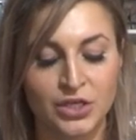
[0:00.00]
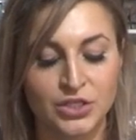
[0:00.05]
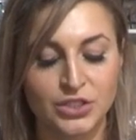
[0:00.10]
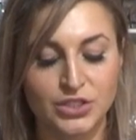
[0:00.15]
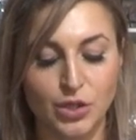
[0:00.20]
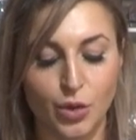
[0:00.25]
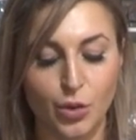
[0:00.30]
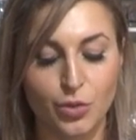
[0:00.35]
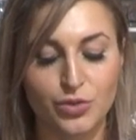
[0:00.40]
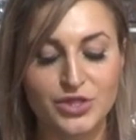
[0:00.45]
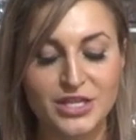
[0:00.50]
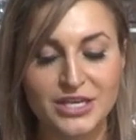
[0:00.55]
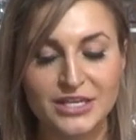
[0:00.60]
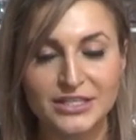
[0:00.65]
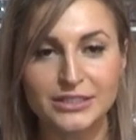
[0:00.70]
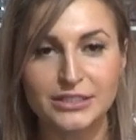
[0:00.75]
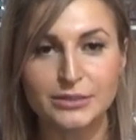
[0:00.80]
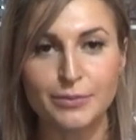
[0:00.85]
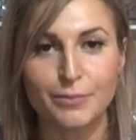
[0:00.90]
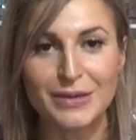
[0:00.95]
So
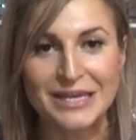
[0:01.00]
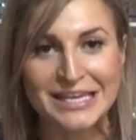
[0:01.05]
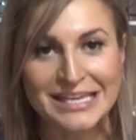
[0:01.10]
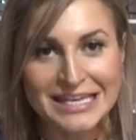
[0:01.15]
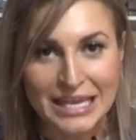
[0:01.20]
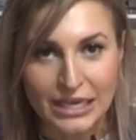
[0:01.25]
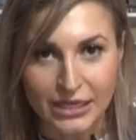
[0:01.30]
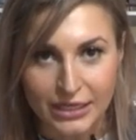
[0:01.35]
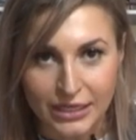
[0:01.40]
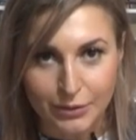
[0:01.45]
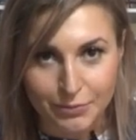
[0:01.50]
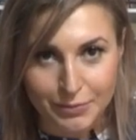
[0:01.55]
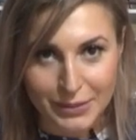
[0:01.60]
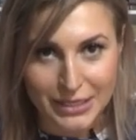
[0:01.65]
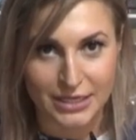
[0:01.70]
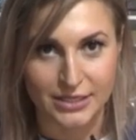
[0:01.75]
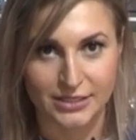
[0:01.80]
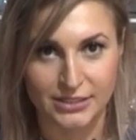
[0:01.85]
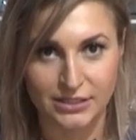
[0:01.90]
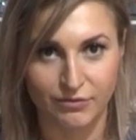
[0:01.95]
this beginning
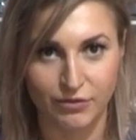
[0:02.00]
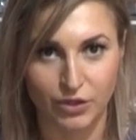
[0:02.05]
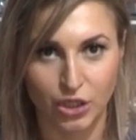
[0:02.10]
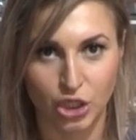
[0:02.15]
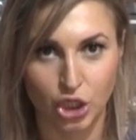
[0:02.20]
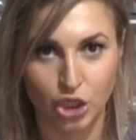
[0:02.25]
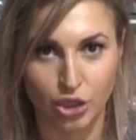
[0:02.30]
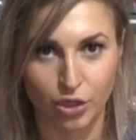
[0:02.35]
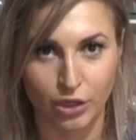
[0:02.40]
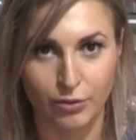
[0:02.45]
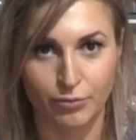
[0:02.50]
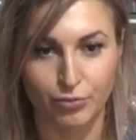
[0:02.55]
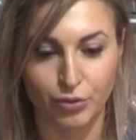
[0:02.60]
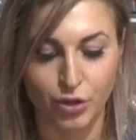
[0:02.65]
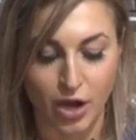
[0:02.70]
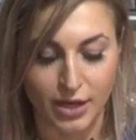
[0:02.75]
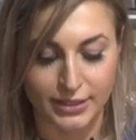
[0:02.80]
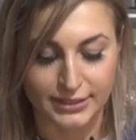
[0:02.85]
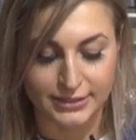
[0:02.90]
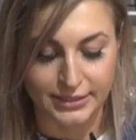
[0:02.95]
piece of the curing
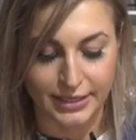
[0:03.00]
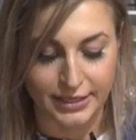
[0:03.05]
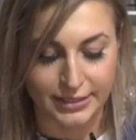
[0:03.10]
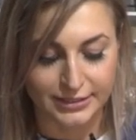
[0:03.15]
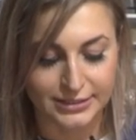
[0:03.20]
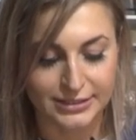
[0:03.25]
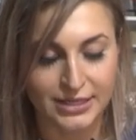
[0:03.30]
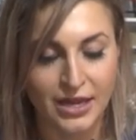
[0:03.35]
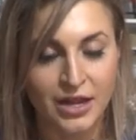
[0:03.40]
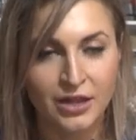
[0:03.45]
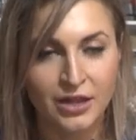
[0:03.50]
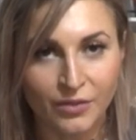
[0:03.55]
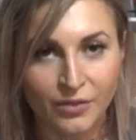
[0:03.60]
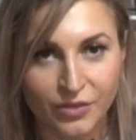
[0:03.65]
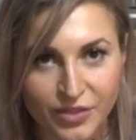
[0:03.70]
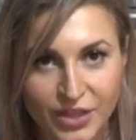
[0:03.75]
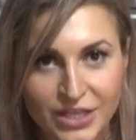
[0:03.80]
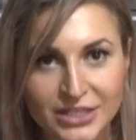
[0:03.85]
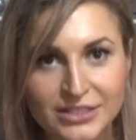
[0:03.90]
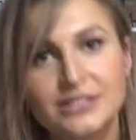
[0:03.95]
process,
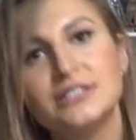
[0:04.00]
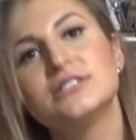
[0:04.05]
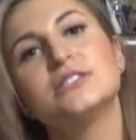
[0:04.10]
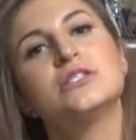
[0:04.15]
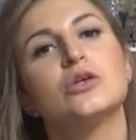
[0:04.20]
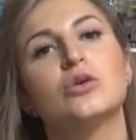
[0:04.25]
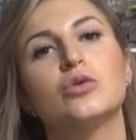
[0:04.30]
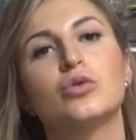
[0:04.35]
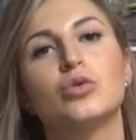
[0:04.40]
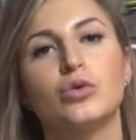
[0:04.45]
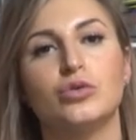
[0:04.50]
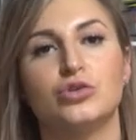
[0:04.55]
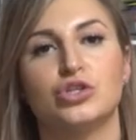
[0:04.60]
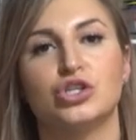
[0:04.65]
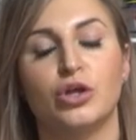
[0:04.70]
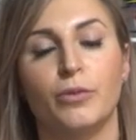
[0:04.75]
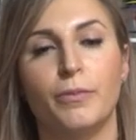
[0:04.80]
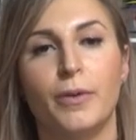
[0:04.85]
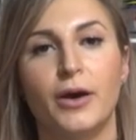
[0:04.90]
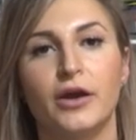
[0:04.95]
this is the
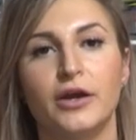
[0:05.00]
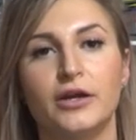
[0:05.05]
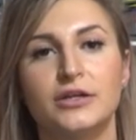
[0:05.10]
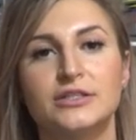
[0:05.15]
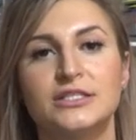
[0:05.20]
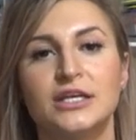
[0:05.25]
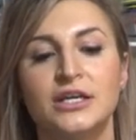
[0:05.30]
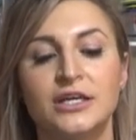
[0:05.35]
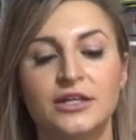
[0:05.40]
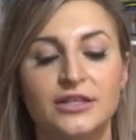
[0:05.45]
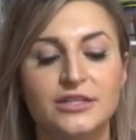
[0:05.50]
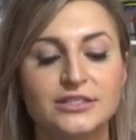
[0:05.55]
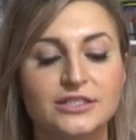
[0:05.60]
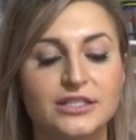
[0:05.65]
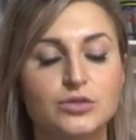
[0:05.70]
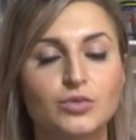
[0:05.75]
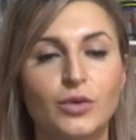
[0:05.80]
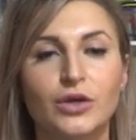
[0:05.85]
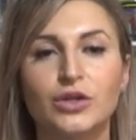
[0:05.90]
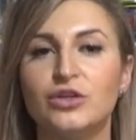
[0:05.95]
crucial part. This
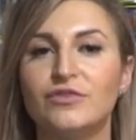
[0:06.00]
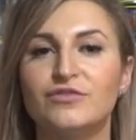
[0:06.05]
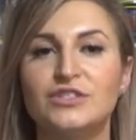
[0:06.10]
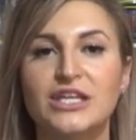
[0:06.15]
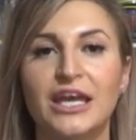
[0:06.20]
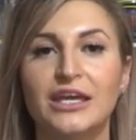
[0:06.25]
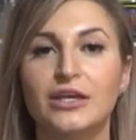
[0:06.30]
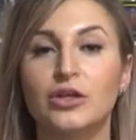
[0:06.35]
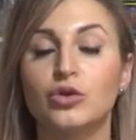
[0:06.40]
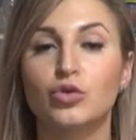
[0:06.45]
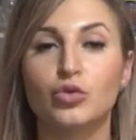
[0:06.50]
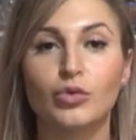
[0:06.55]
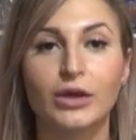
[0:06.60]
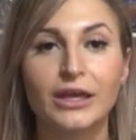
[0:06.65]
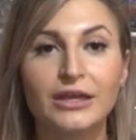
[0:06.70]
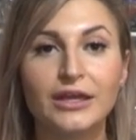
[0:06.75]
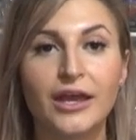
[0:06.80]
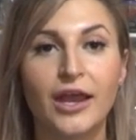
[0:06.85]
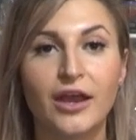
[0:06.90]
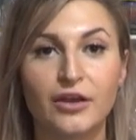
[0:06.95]
is when you've taken
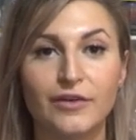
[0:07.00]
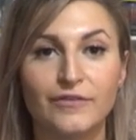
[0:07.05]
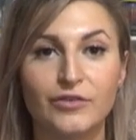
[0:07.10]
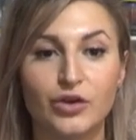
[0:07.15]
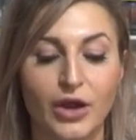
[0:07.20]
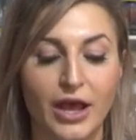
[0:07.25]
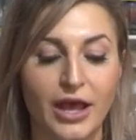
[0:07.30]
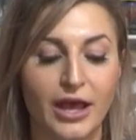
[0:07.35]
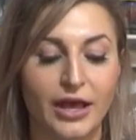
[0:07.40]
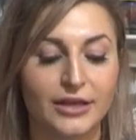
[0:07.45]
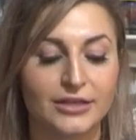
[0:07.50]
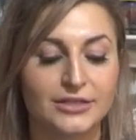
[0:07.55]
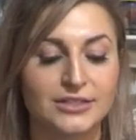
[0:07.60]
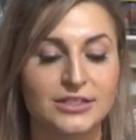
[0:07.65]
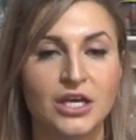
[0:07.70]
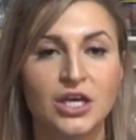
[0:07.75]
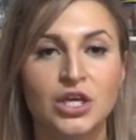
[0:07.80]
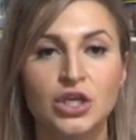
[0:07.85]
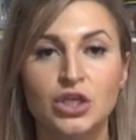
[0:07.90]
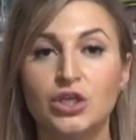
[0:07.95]
great care of your
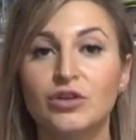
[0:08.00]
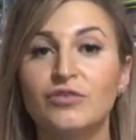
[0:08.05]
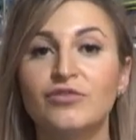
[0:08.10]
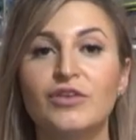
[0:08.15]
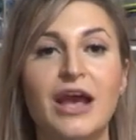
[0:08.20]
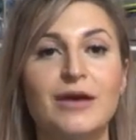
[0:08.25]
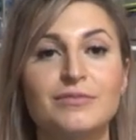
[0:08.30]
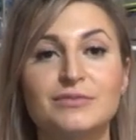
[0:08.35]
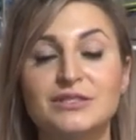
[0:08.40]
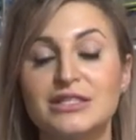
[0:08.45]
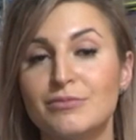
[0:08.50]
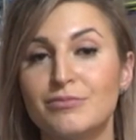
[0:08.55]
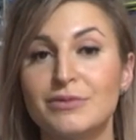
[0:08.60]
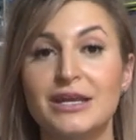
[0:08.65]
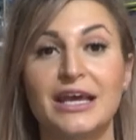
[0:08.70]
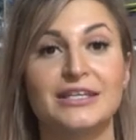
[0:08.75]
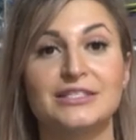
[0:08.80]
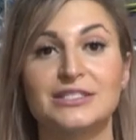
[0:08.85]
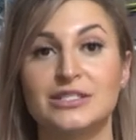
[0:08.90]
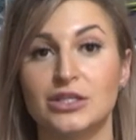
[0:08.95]
eggs, you've kept them
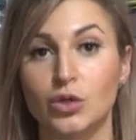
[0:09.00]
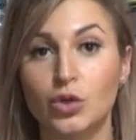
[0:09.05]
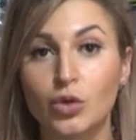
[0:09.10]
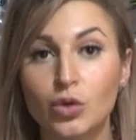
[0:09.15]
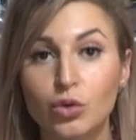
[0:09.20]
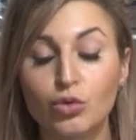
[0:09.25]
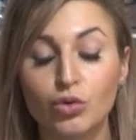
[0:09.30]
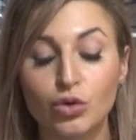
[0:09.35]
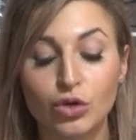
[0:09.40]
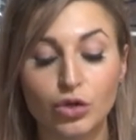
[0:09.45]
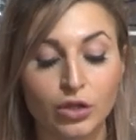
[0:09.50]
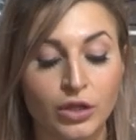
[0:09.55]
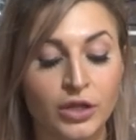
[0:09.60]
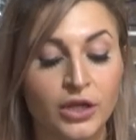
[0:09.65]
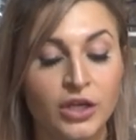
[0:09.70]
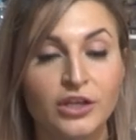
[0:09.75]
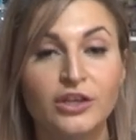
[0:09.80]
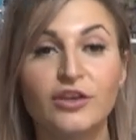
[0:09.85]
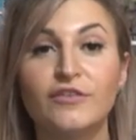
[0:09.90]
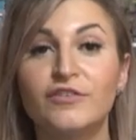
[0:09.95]
nice and cool,
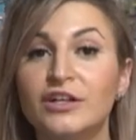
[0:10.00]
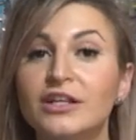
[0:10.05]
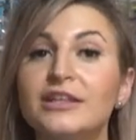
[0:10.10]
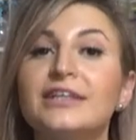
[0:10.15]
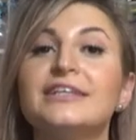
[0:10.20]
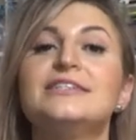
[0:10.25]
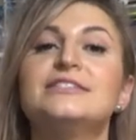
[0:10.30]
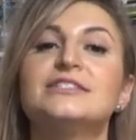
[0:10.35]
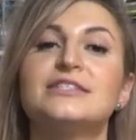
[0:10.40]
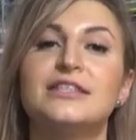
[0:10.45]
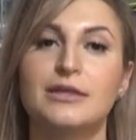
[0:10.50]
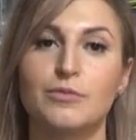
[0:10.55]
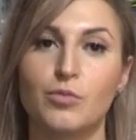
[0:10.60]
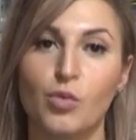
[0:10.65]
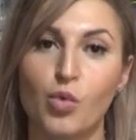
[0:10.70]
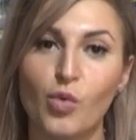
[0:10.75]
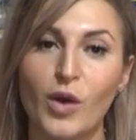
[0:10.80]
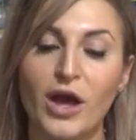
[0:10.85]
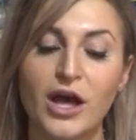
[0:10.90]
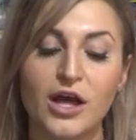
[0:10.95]
you've cleaned
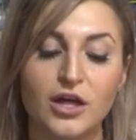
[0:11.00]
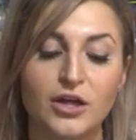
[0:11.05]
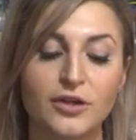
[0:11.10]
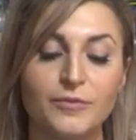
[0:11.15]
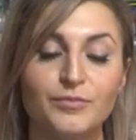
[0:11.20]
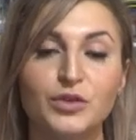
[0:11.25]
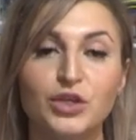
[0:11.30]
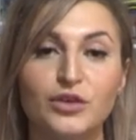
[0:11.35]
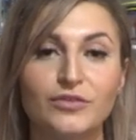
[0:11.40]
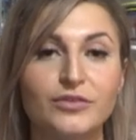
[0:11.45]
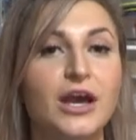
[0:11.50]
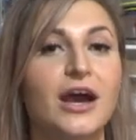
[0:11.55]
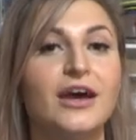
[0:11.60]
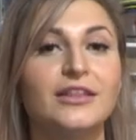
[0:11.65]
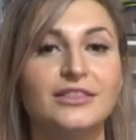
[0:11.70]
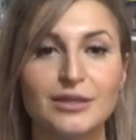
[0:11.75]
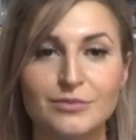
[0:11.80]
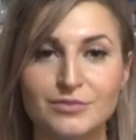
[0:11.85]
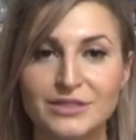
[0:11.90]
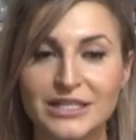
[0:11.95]
them well, you've
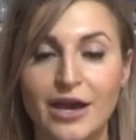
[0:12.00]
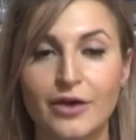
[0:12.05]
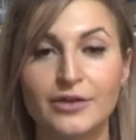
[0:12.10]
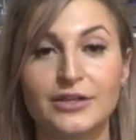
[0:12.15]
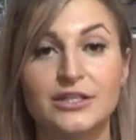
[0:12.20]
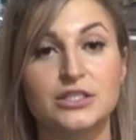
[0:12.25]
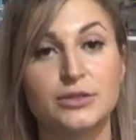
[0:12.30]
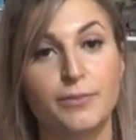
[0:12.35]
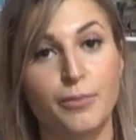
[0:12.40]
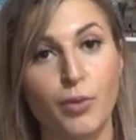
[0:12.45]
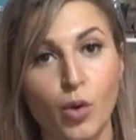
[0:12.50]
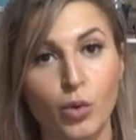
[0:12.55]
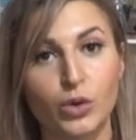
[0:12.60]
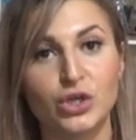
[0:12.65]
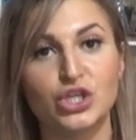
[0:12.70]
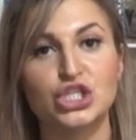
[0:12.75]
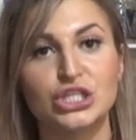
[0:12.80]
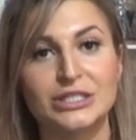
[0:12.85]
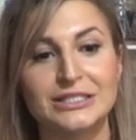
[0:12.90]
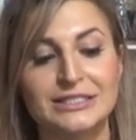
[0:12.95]
cut them down into
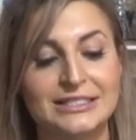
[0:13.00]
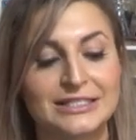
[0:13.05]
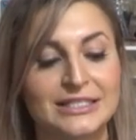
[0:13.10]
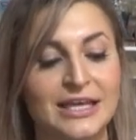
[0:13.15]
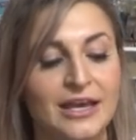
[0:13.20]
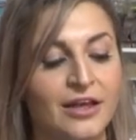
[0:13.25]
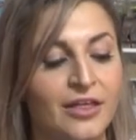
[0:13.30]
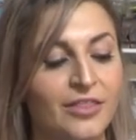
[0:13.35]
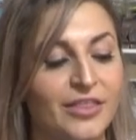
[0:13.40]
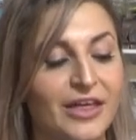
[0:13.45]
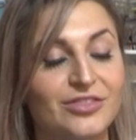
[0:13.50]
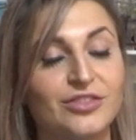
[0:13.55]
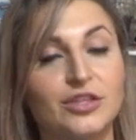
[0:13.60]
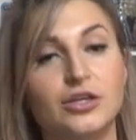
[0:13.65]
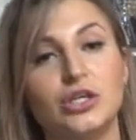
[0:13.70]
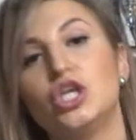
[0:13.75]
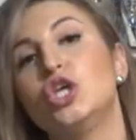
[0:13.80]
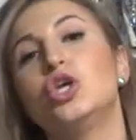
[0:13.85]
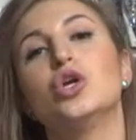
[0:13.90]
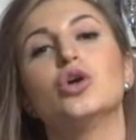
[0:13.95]
portions that
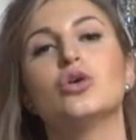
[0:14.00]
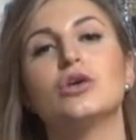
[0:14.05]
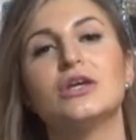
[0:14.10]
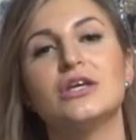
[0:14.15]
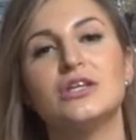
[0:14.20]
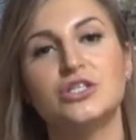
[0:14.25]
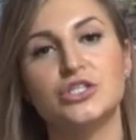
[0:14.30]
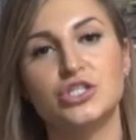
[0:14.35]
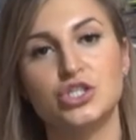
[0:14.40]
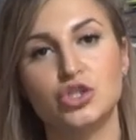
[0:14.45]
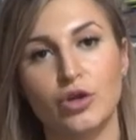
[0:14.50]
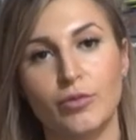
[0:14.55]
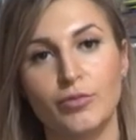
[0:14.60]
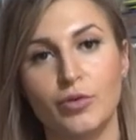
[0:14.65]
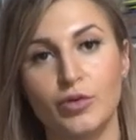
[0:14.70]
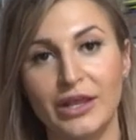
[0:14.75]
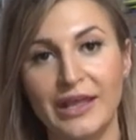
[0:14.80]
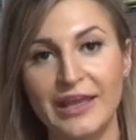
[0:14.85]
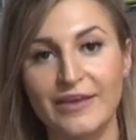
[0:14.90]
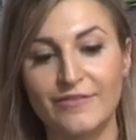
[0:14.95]
the cure can
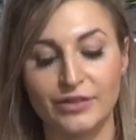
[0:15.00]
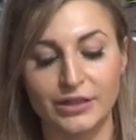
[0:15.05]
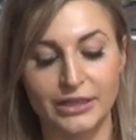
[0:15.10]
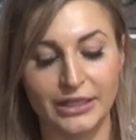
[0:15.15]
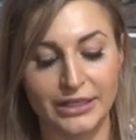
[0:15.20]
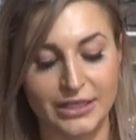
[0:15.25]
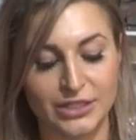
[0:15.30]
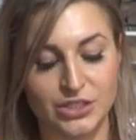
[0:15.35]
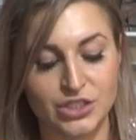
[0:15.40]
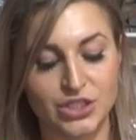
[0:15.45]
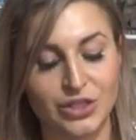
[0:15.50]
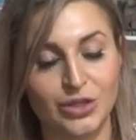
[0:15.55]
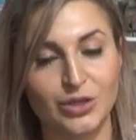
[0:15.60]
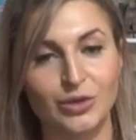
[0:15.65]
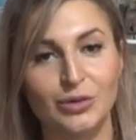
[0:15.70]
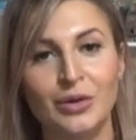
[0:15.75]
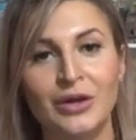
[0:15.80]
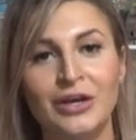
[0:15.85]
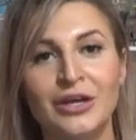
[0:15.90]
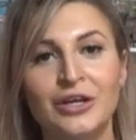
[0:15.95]
distribute evenly
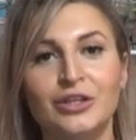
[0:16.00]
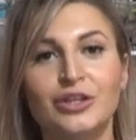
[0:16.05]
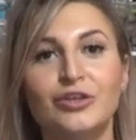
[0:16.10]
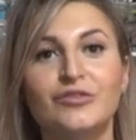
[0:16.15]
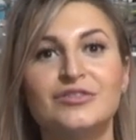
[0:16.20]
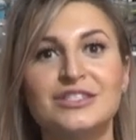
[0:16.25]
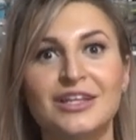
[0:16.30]
into, you've